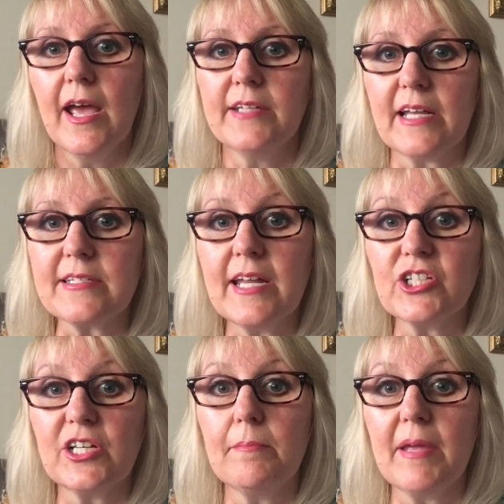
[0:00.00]
it doesn't
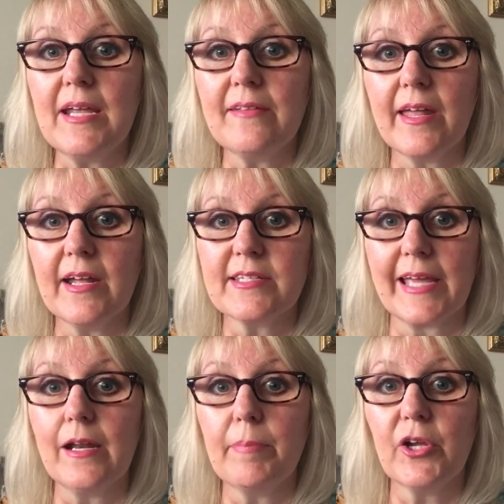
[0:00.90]
actually mean that it's
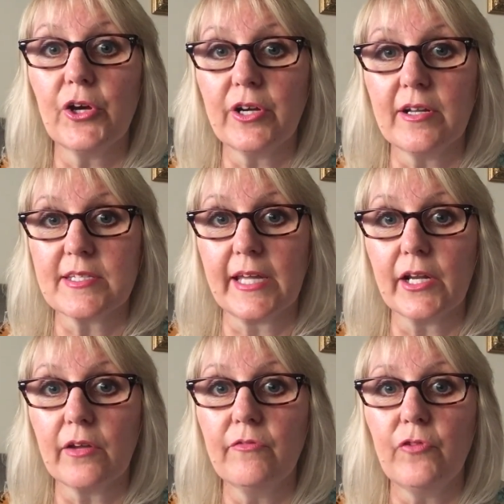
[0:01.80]
going to be good and it's going
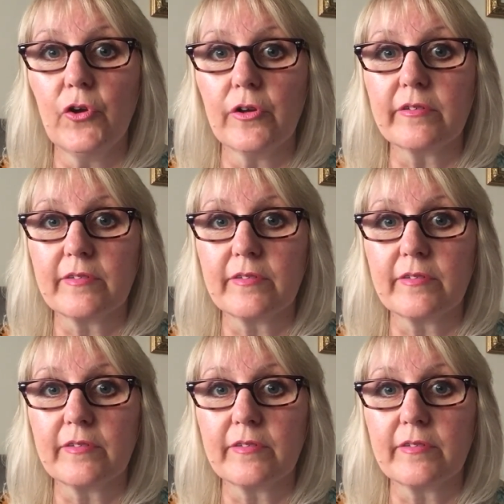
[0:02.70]
to convert.